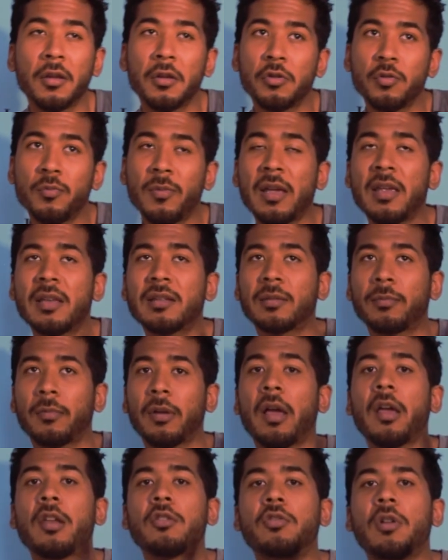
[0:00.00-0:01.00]
you might hit some
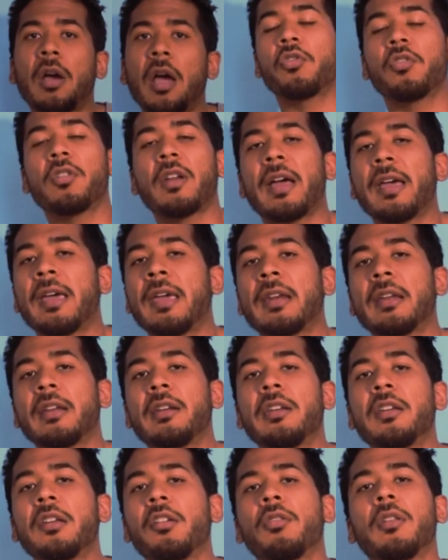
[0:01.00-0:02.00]
line drive. You're not
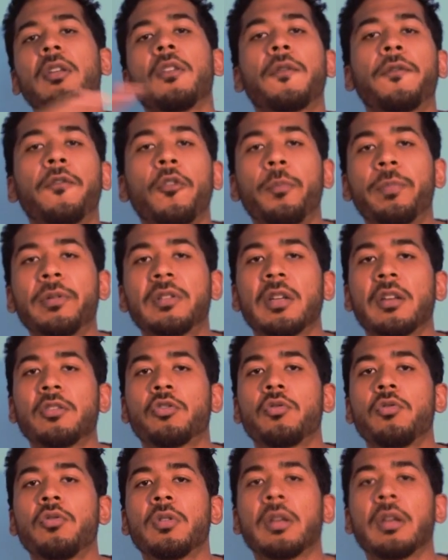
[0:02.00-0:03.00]
hitting nearly the full potential
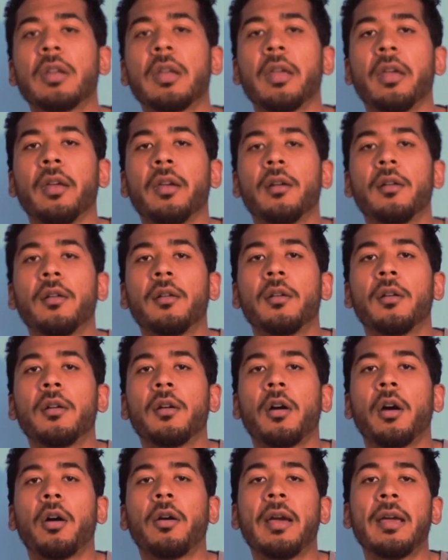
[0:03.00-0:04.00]
you can hit.
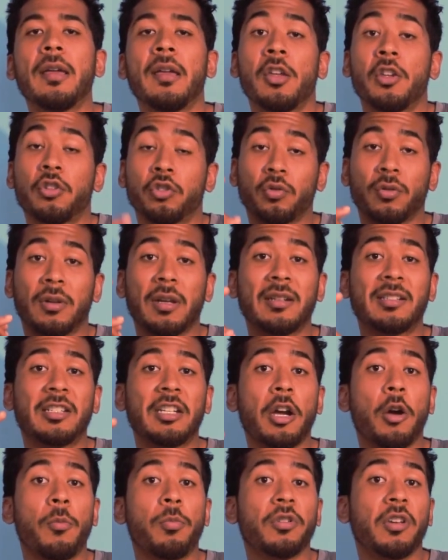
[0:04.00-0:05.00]
All right? So get
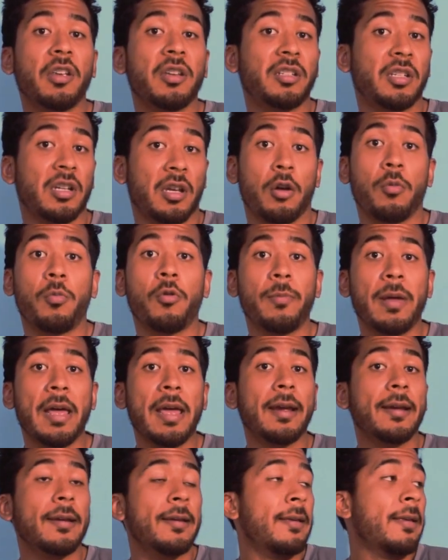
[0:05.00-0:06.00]
your elbow
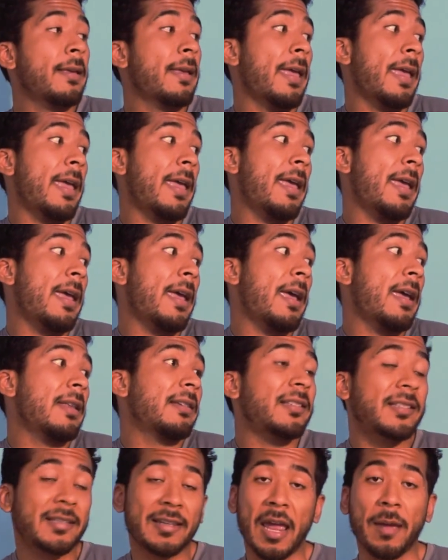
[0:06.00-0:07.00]
back, and
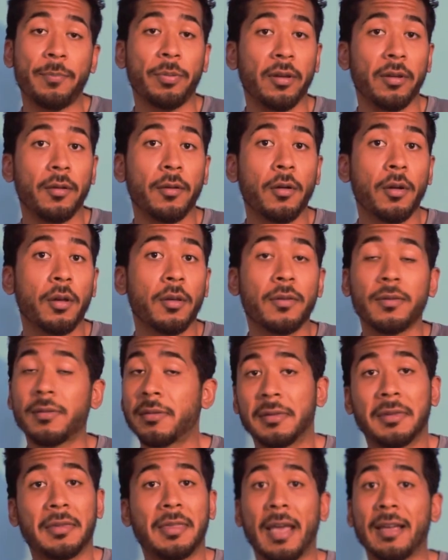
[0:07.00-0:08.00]
snap it.
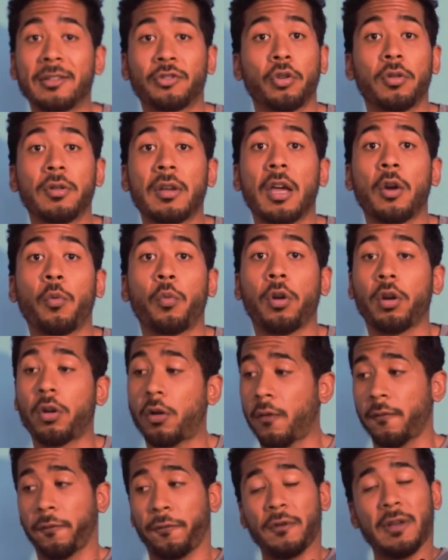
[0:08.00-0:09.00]
That's all you got to work
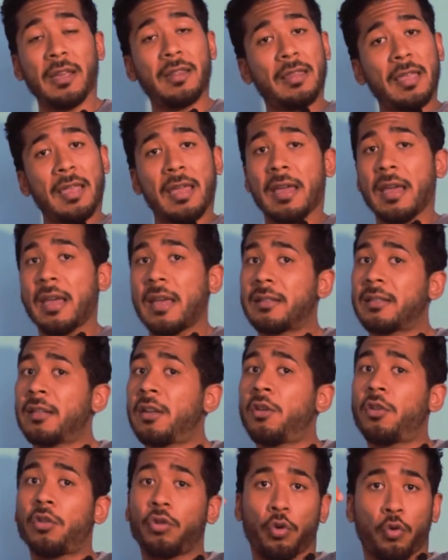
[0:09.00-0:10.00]
on. Forget the hands.
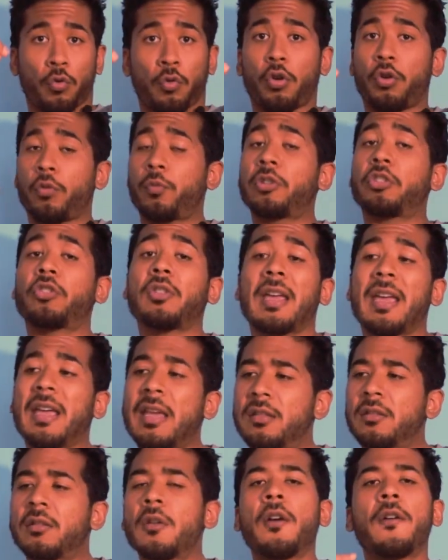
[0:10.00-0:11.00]
Don't load with your
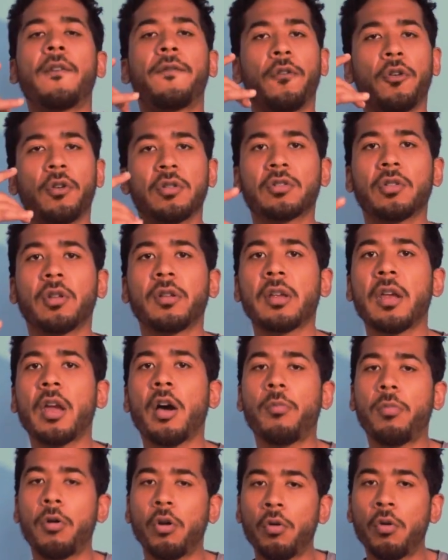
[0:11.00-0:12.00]
hands. Focus on the
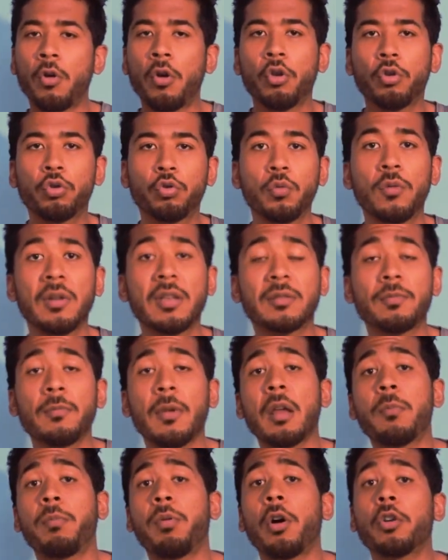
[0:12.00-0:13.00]
elbow. Do this
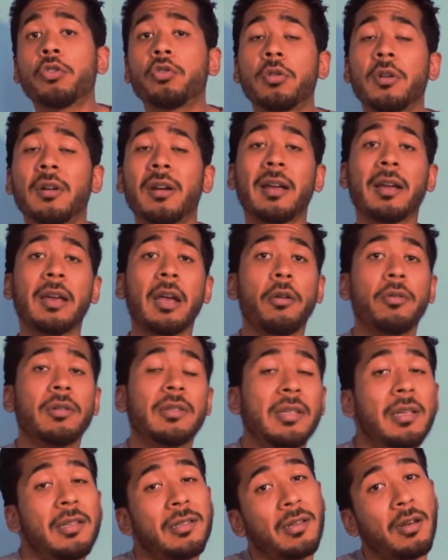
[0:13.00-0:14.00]
med ball drill, and I
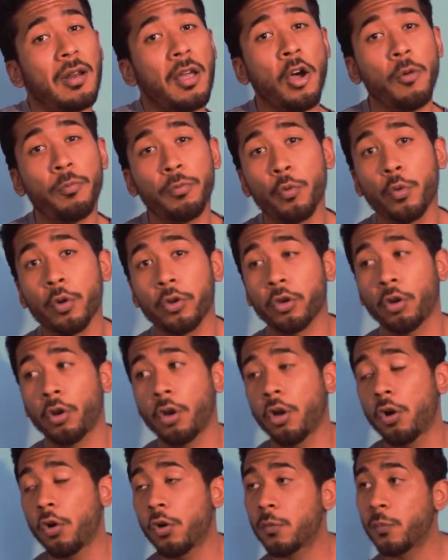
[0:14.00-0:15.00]
guarantee it's going to help you with your
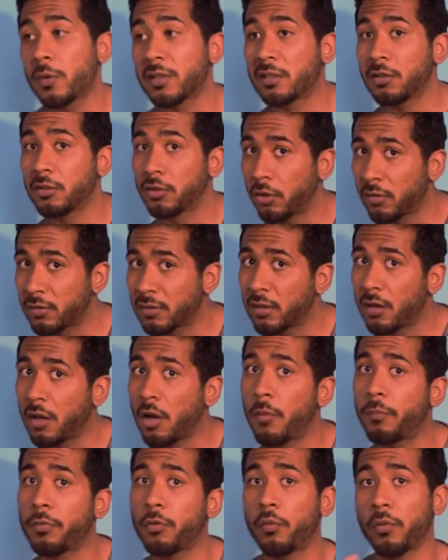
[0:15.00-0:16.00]
load, which in turn is going to
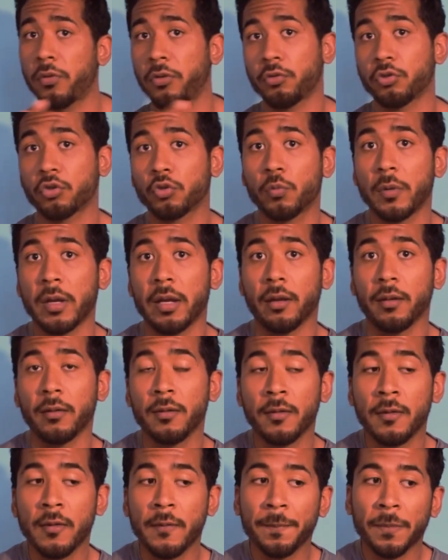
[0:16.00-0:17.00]
help you with your swing.
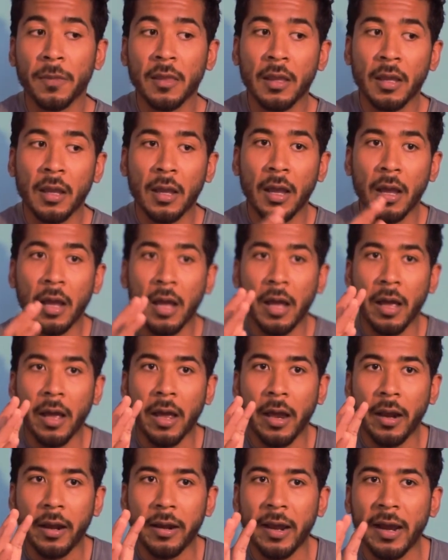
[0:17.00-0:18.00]

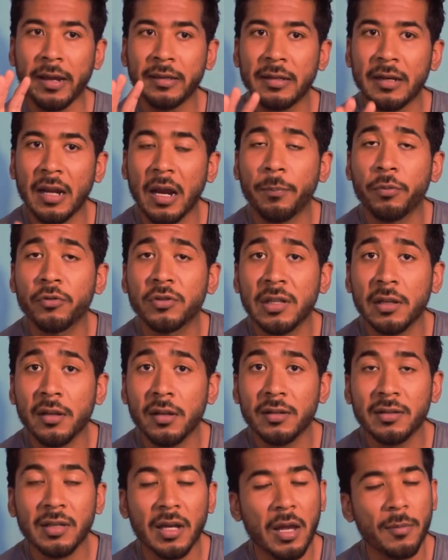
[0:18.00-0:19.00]
99% of the
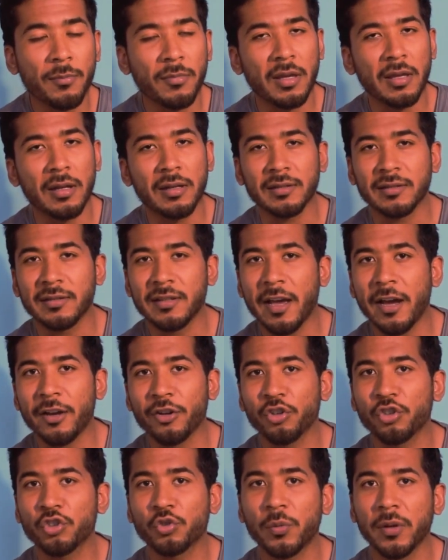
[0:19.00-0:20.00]
time, it is not
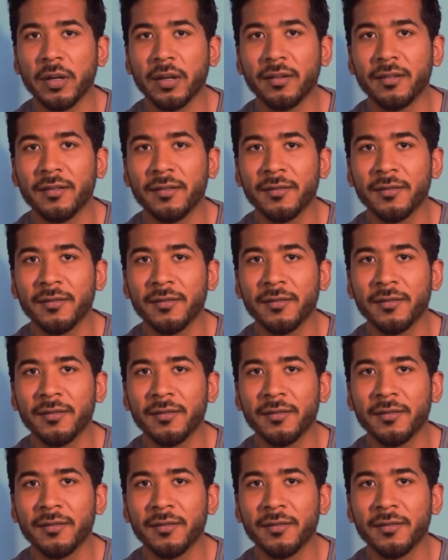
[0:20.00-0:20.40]
your swing.